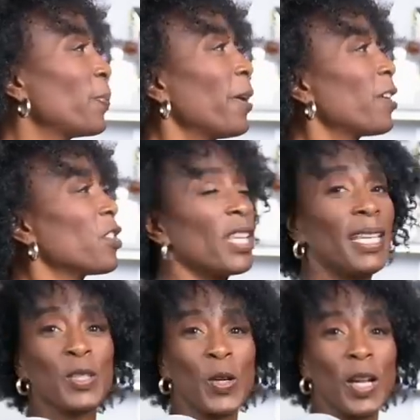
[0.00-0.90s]
pair of
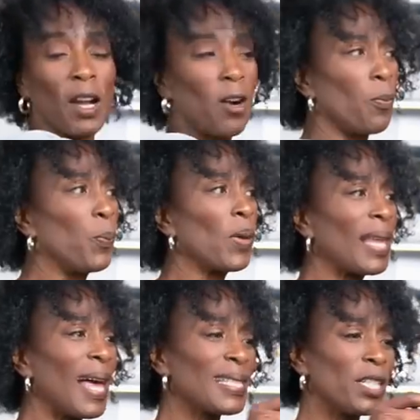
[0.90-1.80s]
jeans are called
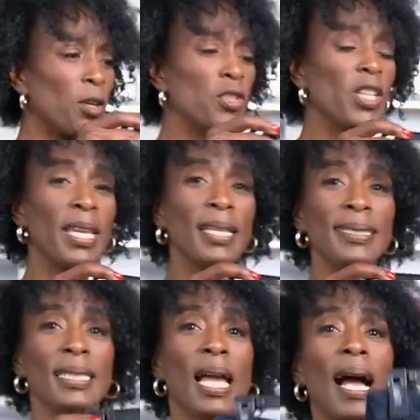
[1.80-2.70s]
Palazzo
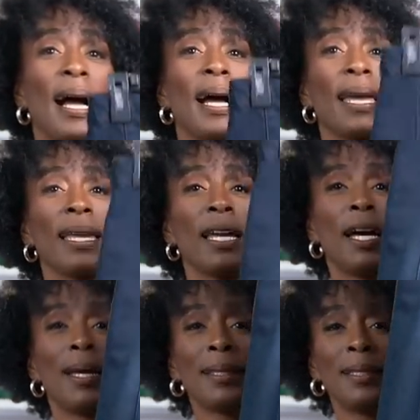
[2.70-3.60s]
jeans. I
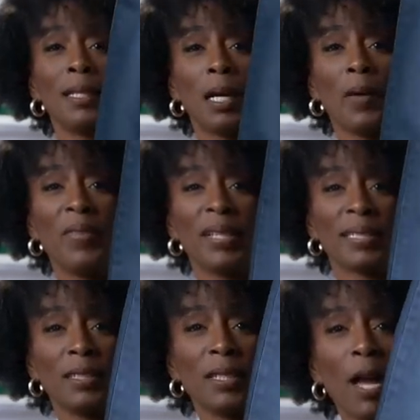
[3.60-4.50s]
love
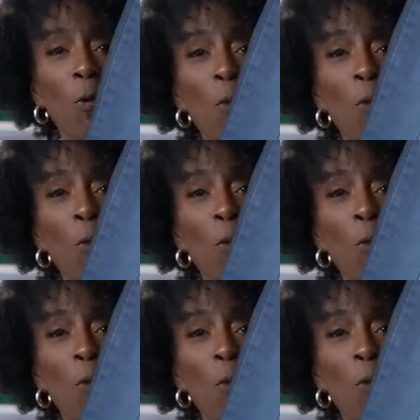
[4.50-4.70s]
this. Look how